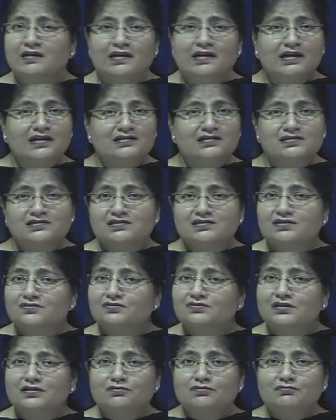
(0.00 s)
And she said,
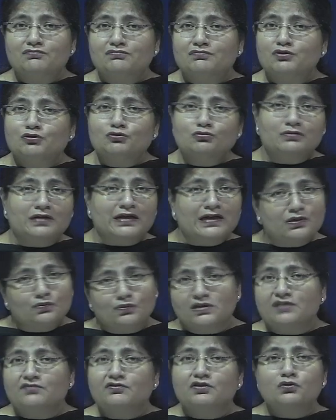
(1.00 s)
you write
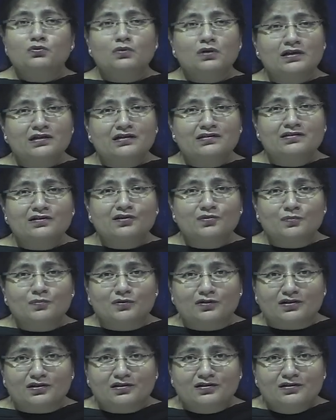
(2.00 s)
whatever you want in the
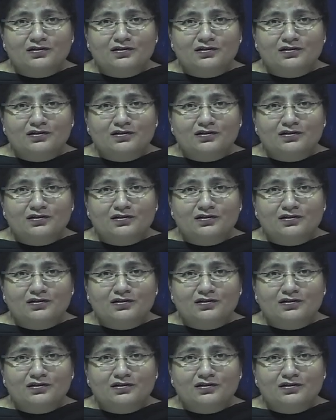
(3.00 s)
report,